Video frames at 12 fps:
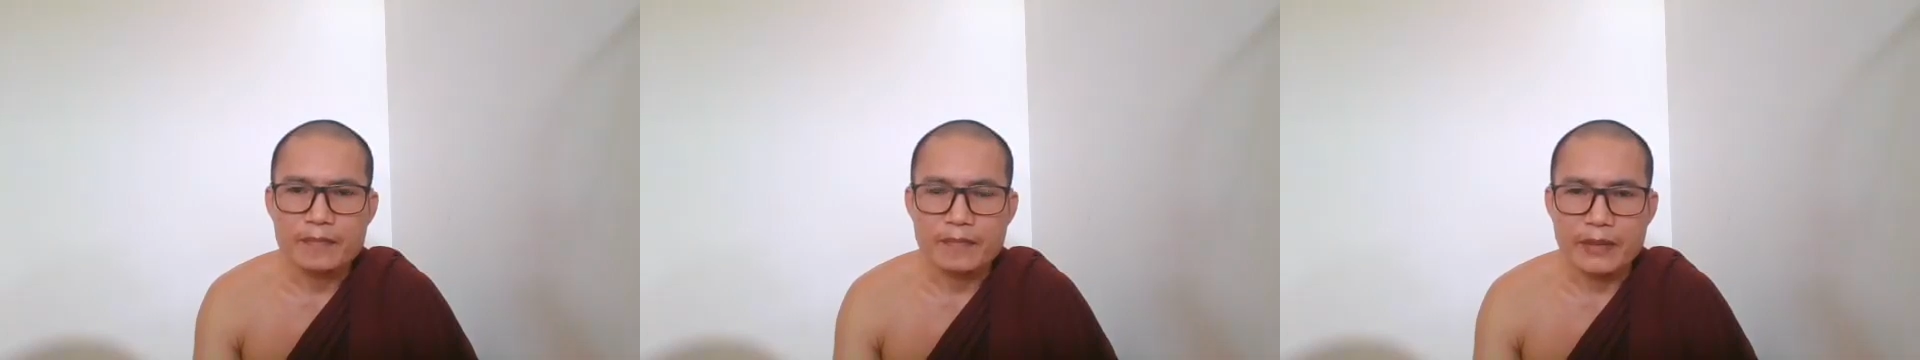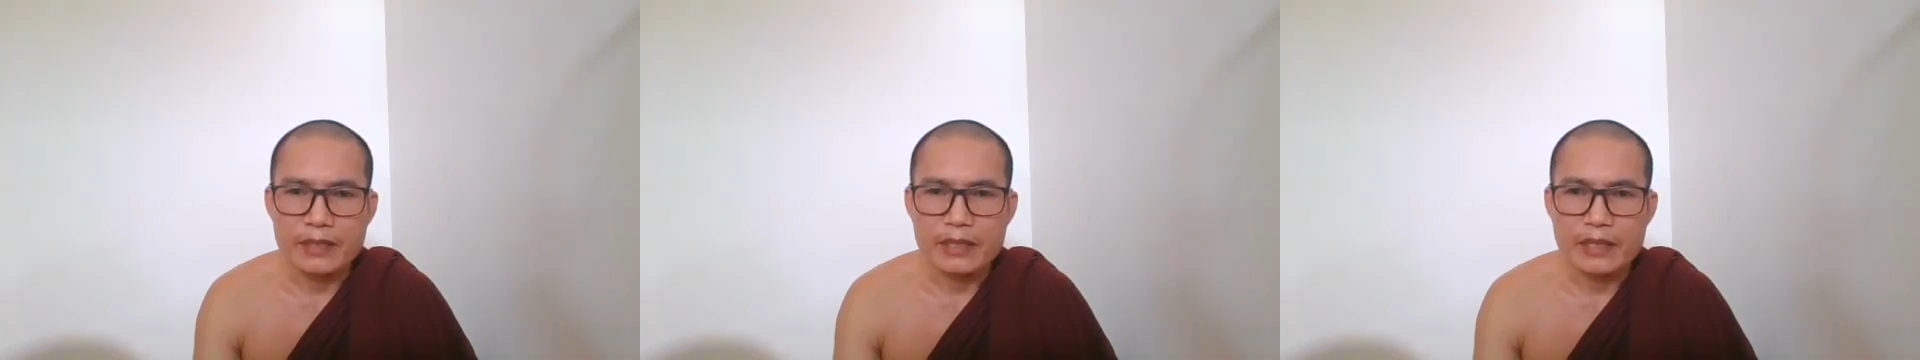
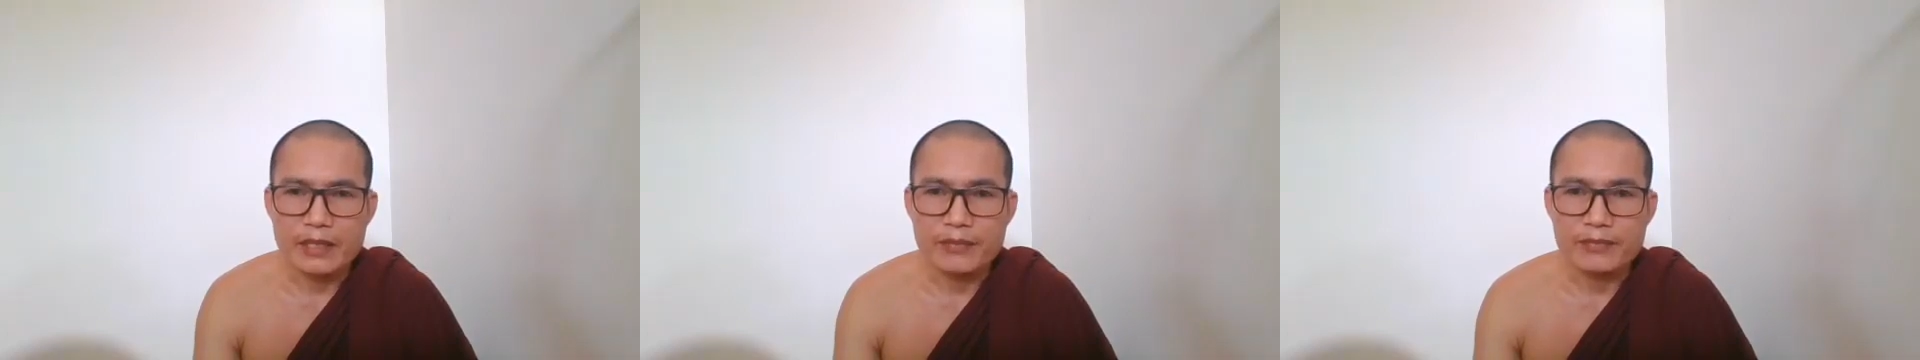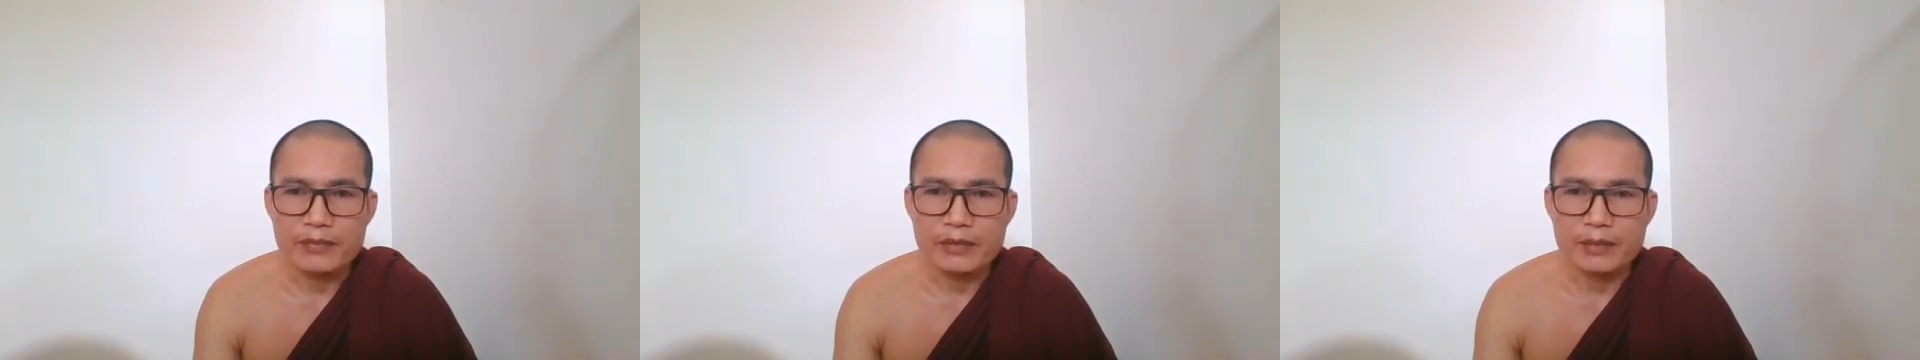Very
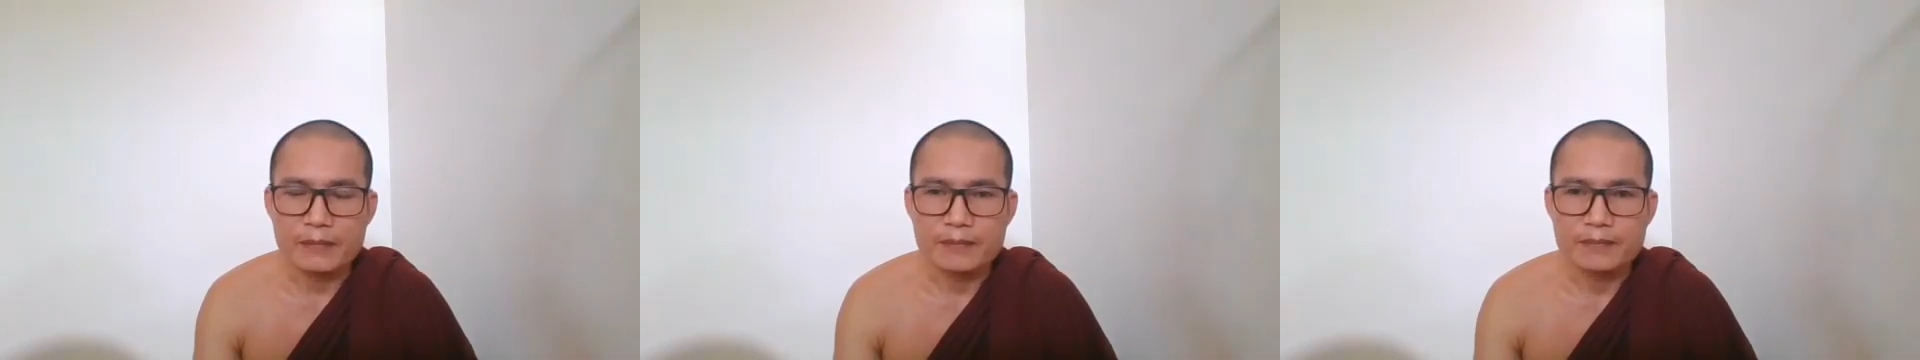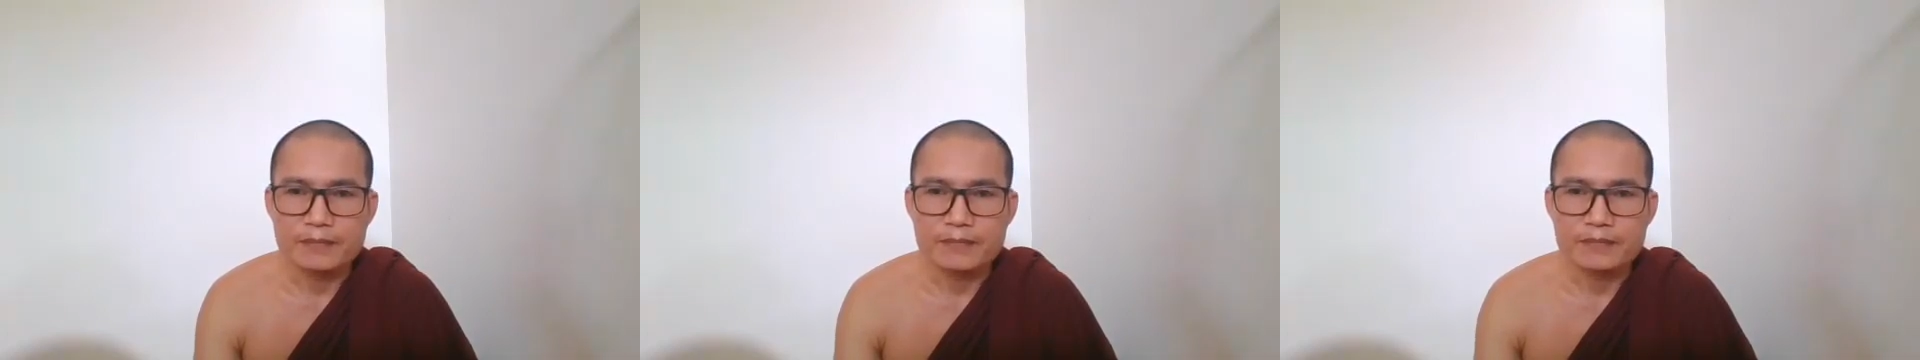carefully
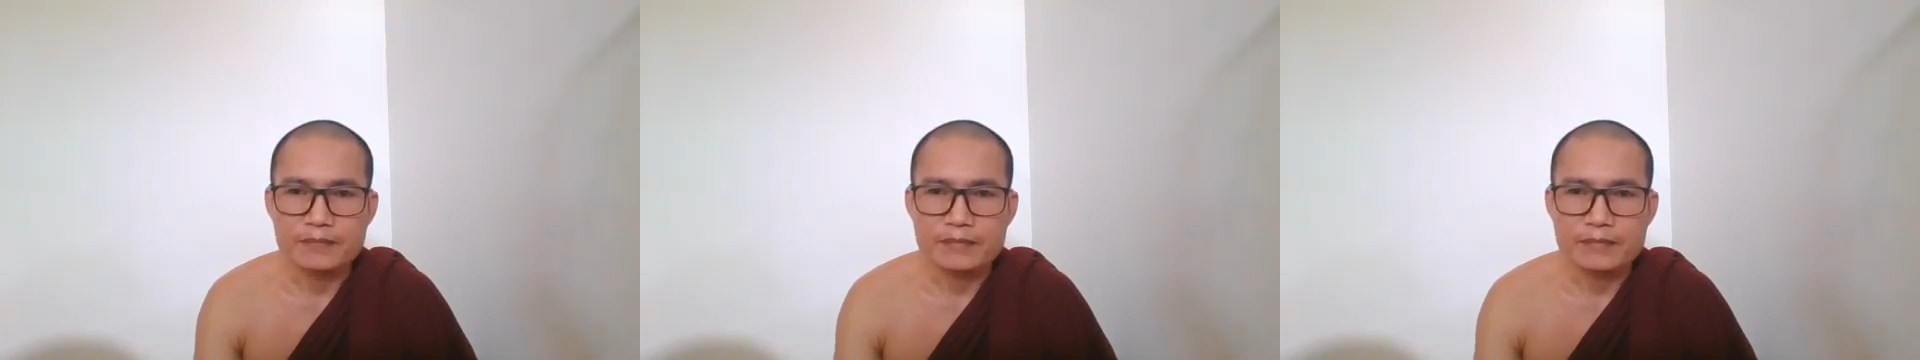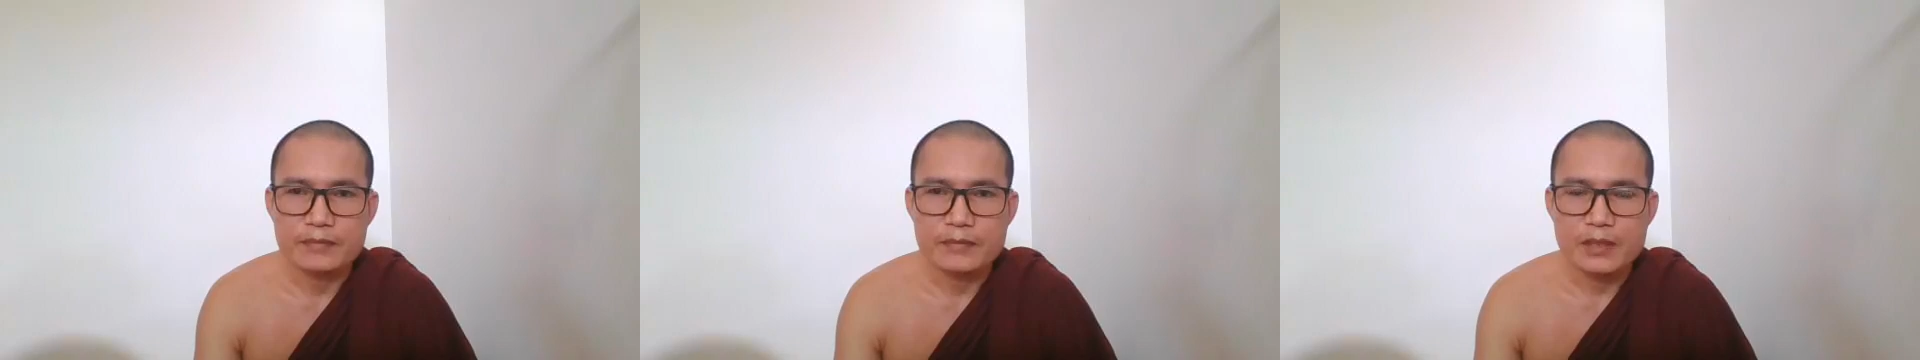
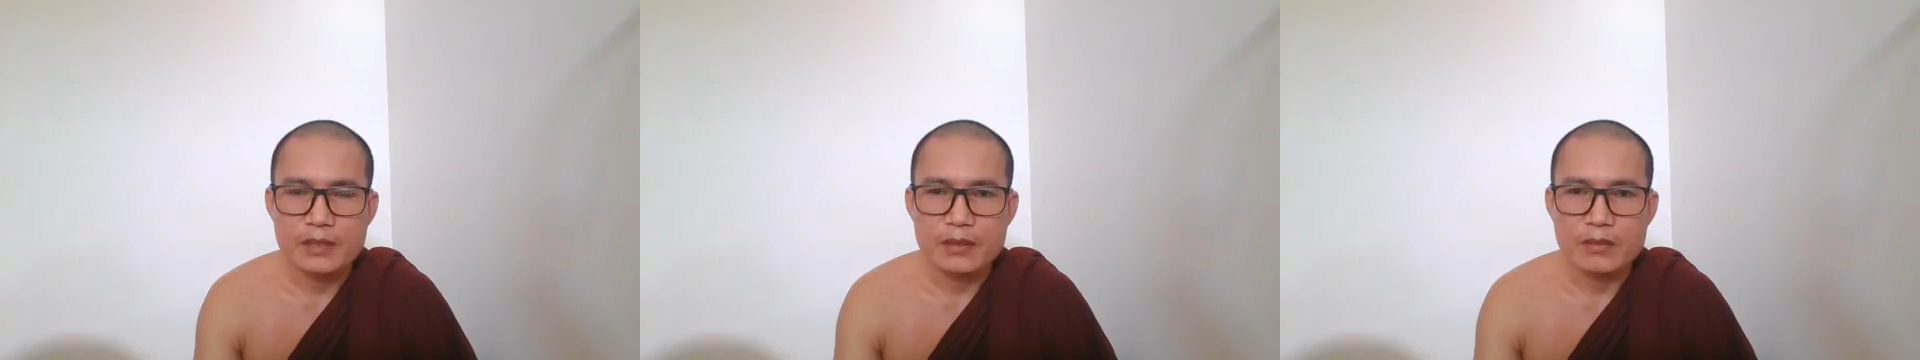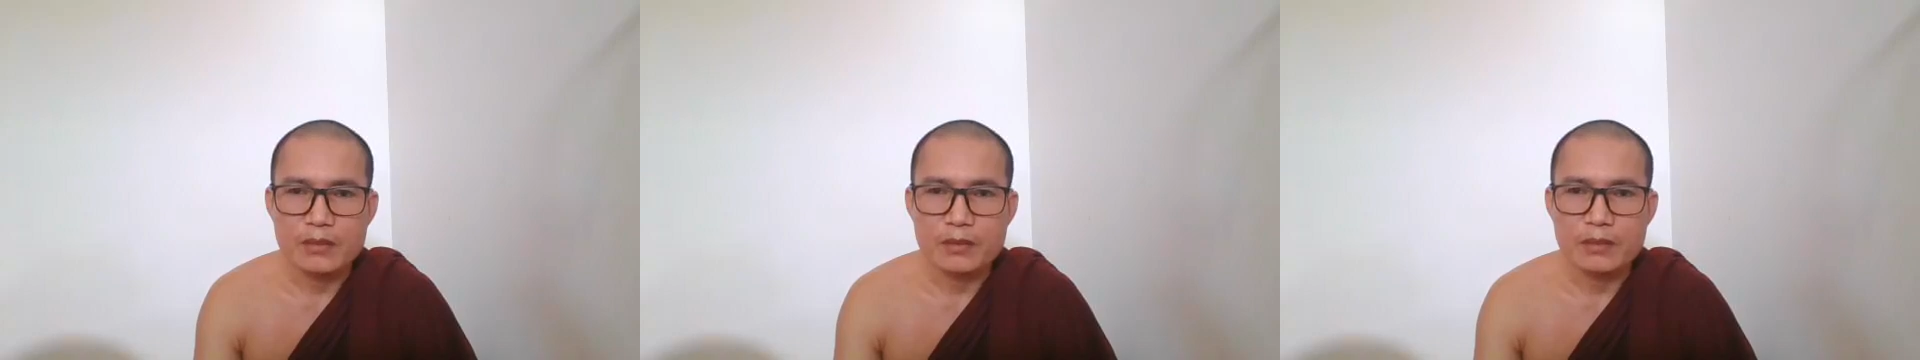
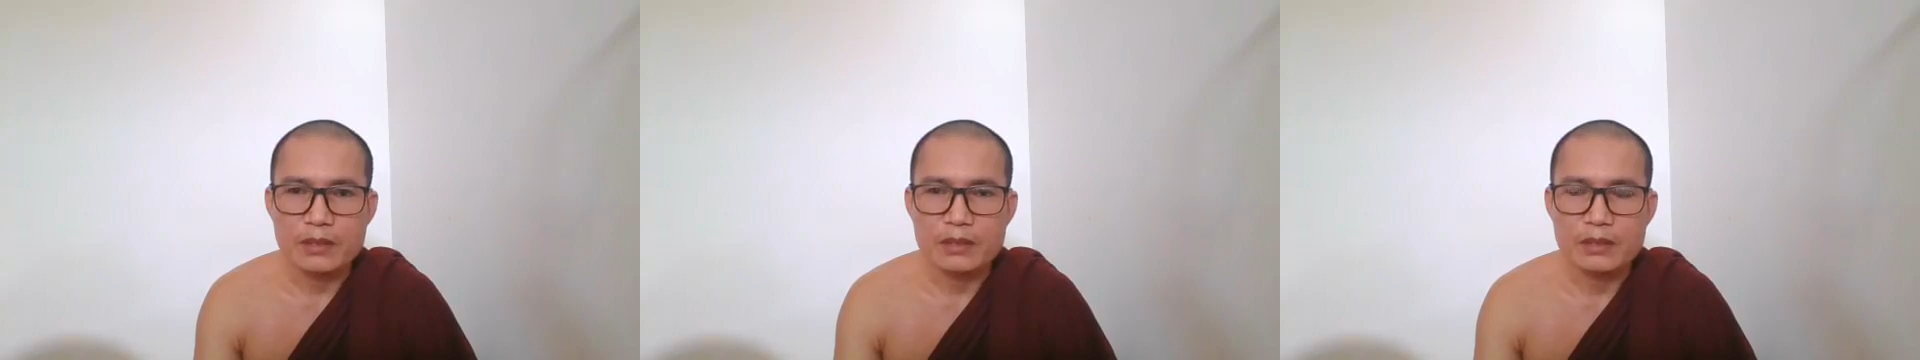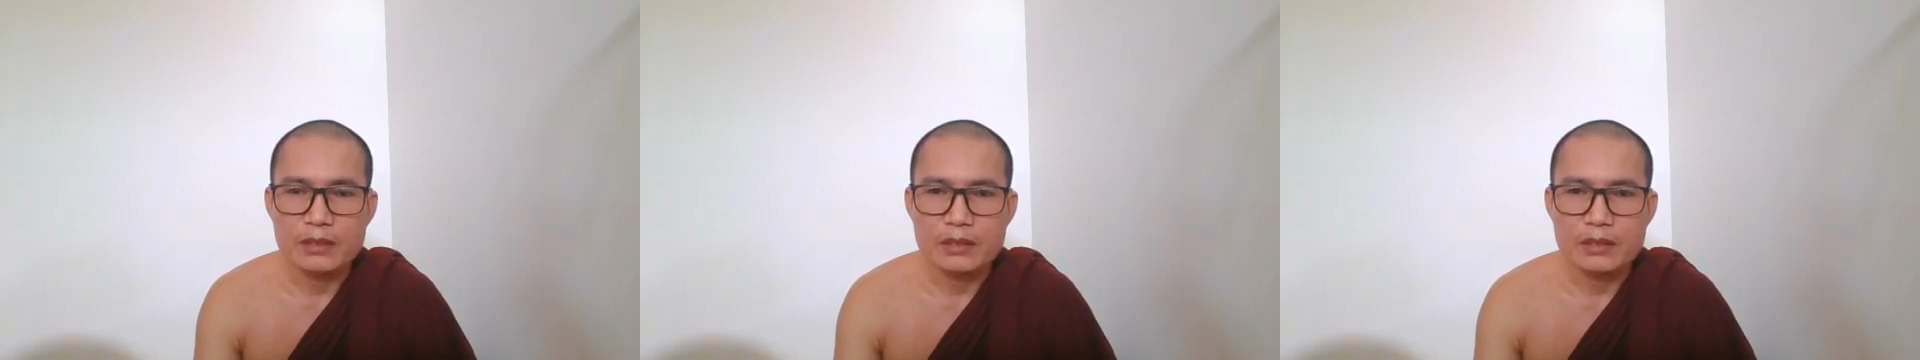when we